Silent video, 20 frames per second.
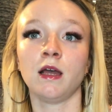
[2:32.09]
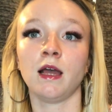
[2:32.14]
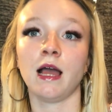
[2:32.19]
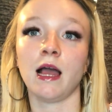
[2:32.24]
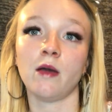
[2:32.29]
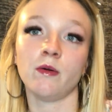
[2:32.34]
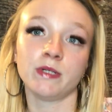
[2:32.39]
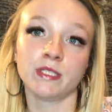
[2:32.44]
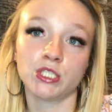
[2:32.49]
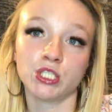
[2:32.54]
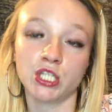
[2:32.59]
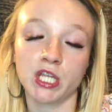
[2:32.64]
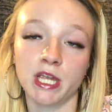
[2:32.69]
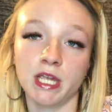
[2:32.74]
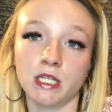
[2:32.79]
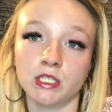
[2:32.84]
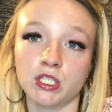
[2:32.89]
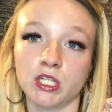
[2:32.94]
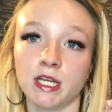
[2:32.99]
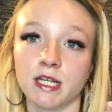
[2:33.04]
I was
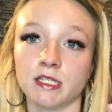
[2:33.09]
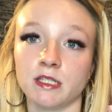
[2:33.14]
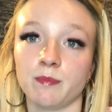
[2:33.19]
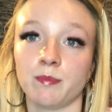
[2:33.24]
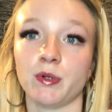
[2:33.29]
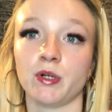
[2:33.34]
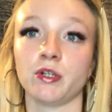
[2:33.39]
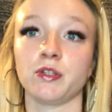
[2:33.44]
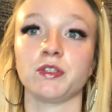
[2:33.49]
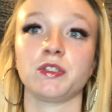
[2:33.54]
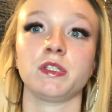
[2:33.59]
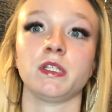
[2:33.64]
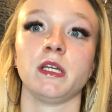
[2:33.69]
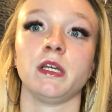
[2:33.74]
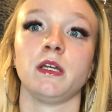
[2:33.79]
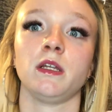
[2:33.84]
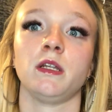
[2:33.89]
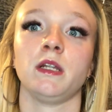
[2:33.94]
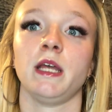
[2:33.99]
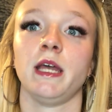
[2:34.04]
changing as a
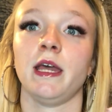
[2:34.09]
person,